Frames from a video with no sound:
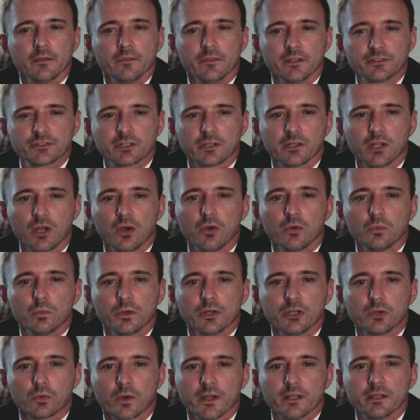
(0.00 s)
This alone
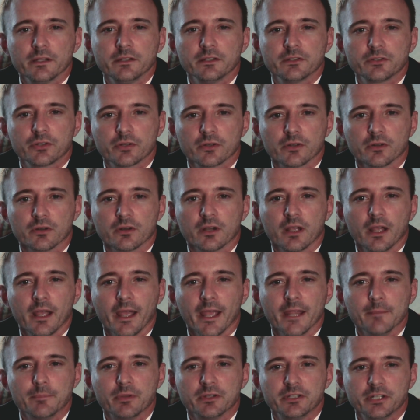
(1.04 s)
would greatly deter
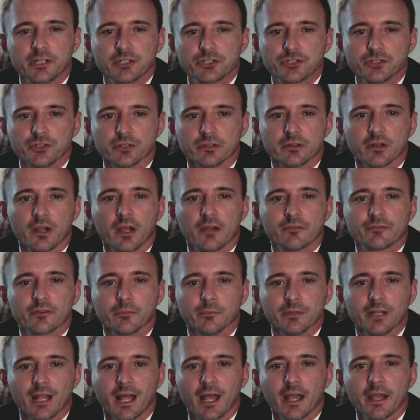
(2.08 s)
a petitioner
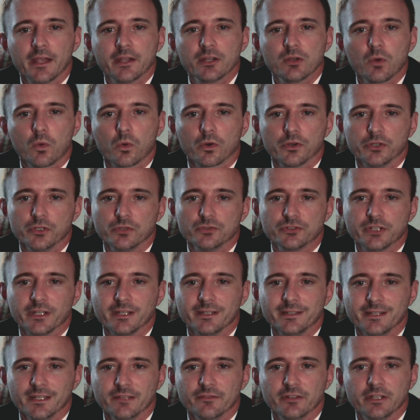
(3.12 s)
from lying or
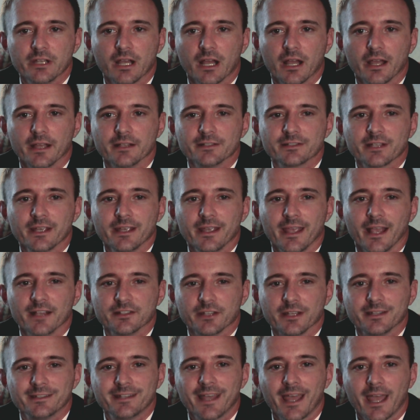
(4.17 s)
using DVIs
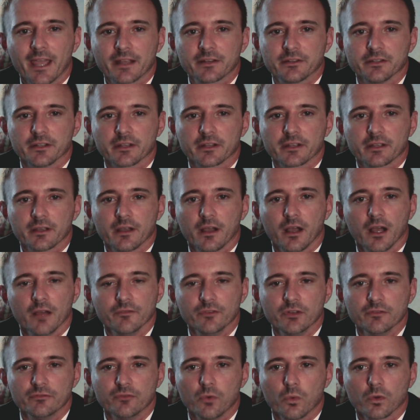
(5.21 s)
as a tactic
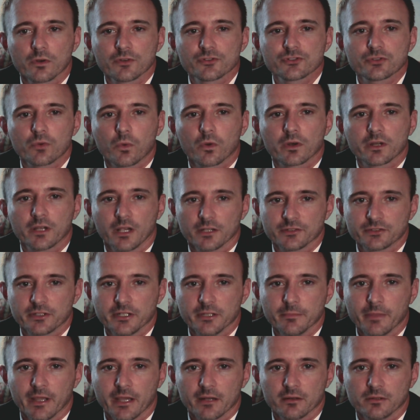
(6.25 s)
of divorce or
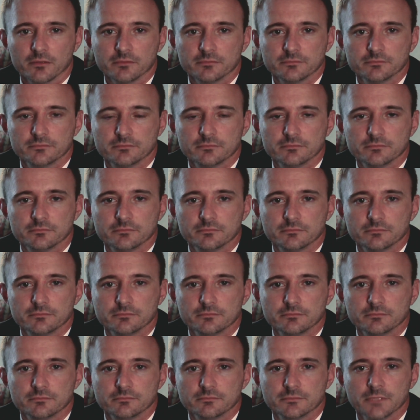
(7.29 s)
custody battle.
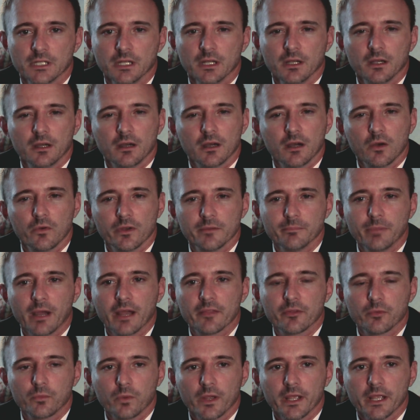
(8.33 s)
Oh, and
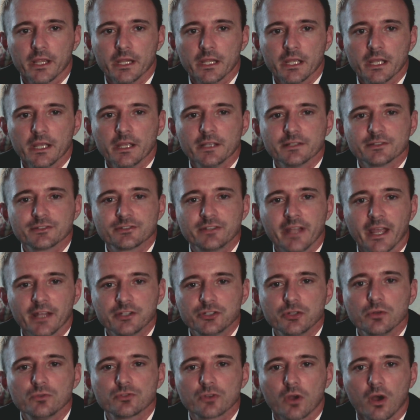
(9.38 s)
by the way,
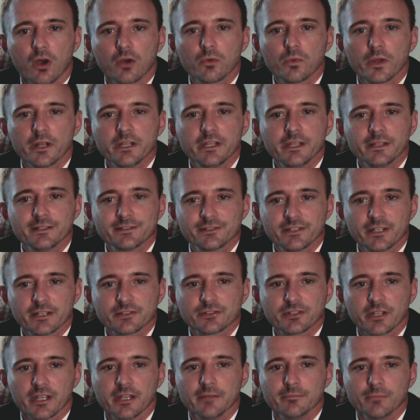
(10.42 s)
statutes already
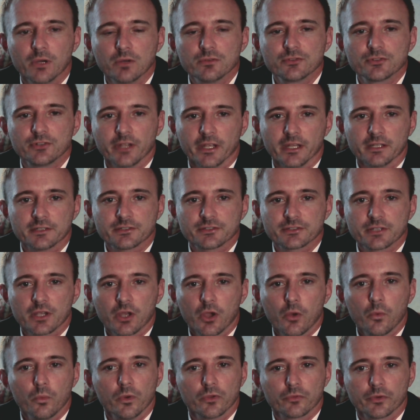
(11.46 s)
exist in most states
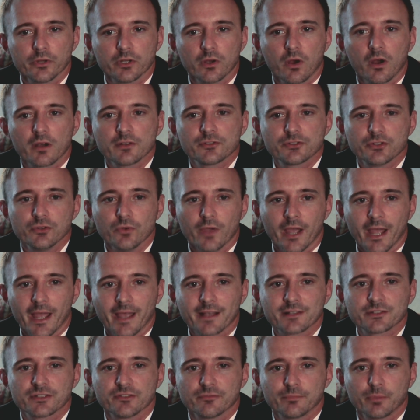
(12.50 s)
with regards to
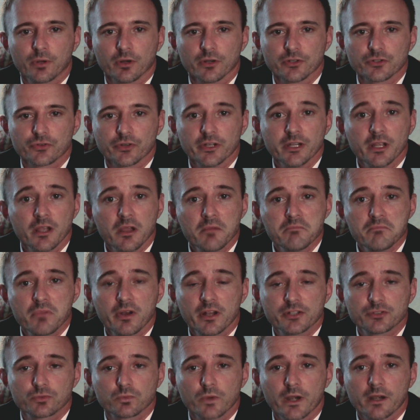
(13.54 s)
acts of perjury,
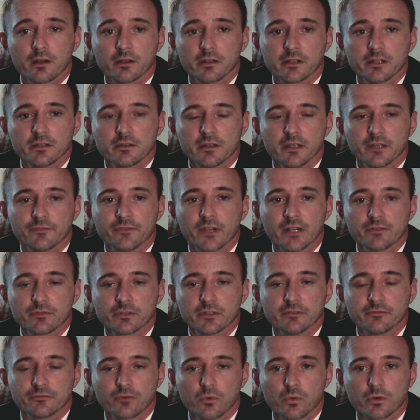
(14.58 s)
but it's rarely, if
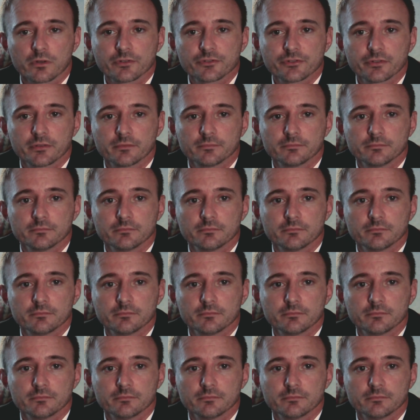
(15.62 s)
ever, enforced.